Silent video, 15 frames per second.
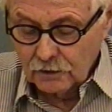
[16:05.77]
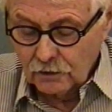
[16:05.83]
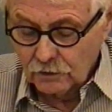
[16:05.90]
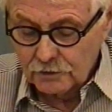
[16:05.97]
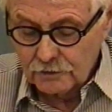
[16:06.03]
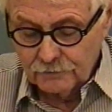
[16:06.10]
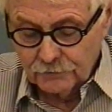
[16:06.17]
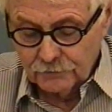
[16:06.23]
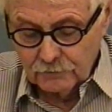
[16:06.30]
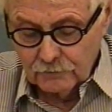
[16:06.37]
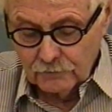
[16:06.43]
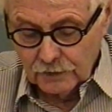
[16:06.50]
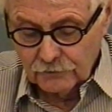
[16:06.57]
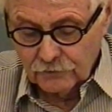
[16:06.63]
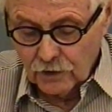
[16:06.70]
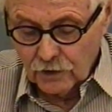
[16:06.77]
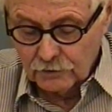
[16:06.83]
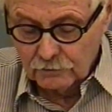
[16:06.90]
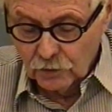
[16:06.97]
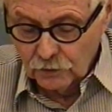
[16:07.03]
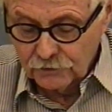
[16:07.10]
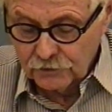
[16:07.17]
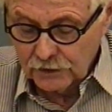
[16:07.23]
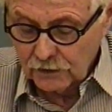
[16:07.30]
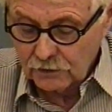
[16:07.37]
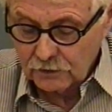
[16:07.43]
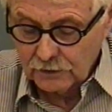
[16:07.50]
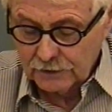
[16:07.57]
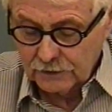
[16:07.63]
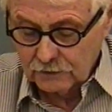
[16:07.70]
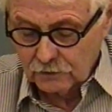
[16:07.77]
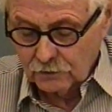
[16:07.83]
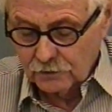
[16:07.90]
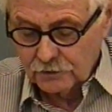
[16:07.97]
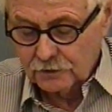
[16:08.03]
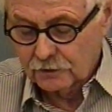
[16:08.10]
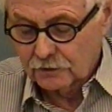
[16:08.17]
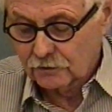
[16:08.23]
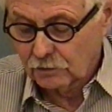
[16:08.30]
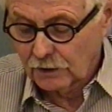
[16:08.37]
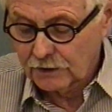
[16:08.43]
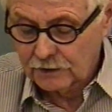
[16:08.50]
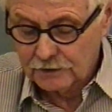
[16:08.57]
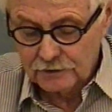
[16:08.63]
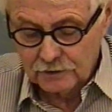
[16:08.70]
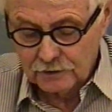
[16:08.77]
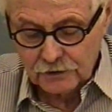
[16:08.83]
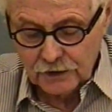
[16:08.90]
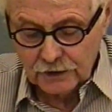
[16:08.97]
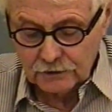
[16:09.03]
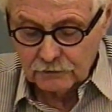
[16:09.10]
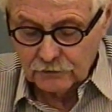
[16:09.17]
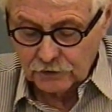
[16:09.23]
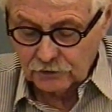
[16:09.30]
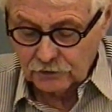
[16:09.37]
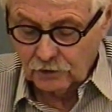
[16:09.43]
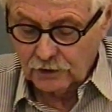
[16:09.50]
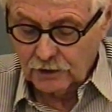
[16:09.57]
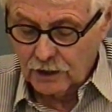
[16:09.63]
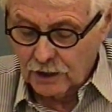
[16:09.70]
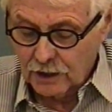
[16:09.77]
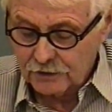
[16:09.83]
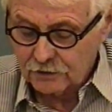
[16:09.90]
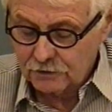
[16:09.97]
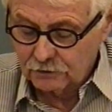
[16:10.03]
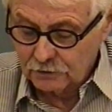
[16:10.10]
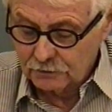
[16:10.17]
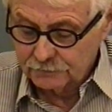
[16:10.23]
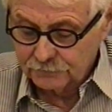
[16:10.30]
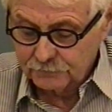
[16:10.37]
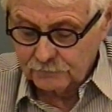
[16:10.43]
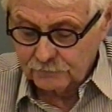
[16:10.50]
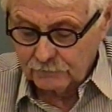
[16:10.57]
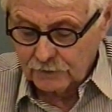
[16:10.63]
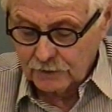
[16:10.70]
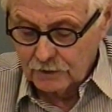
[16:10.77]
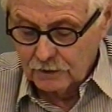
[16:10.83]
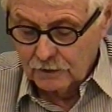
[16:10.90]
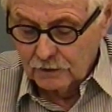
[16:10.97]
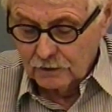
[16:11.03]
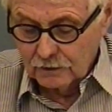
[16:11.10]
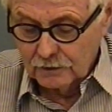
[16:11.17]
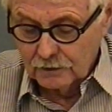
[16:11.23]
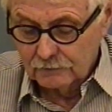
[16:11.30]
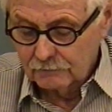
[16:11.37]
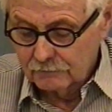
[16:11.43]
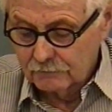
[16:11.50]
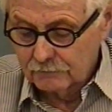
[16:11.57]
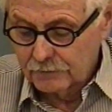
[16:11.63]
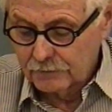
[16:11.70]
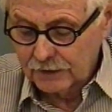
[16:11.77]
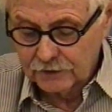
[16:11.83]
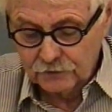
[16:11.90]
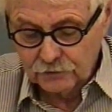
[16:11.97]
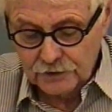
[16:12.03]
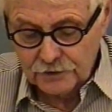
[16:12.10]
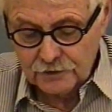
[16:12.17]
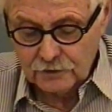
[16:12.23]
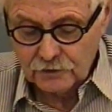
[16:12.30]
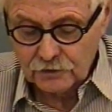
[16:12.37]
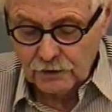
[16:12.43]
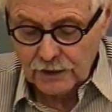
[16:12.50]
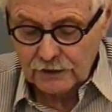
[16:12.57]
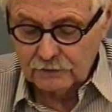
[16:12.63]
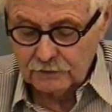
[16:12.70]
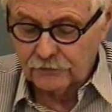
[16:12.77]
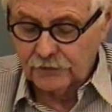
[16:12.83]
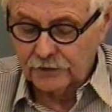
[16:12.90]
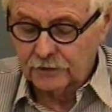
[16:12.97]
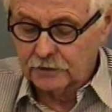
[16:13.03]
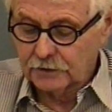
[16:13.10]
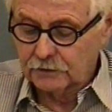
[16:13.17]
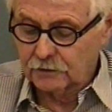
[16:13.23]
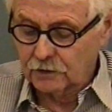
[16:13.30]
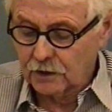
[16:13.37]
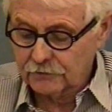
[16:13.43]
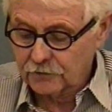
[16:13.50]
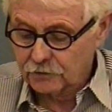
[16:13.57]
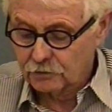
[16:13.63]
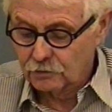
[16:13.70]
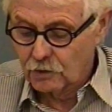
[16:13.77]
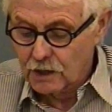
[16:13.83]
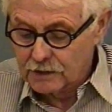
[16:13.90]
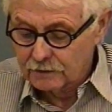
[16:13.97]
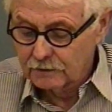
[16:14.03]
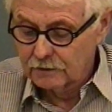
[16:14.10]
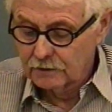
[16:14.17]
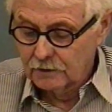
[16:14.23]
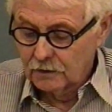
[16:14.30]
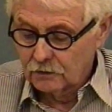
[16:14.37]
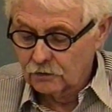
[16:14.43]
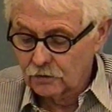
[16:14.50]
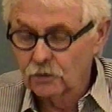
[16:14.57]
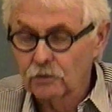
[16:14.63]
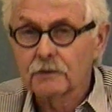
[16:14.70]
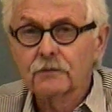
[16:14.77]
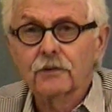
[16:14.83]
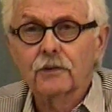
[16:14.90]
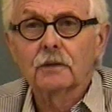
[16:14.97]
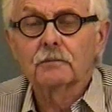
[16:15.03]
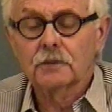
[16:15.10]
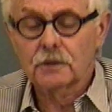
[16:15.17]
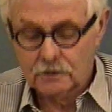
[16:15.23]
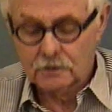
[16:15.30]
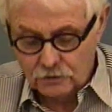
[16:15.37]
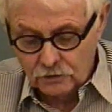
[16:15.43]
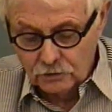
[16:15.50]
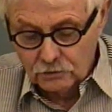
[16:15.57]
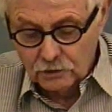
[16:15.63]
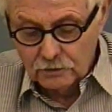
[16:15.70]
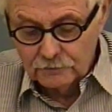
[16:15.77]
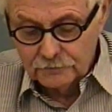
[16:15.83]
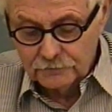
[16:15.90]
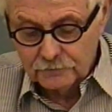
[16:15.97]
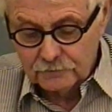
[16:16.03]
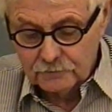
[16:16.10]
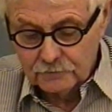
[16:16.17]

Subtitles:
Of course, my father moved to Elk Lake, of course, in the 20s and attended Victoria High School. Being interested in track and field, he would often run to and from school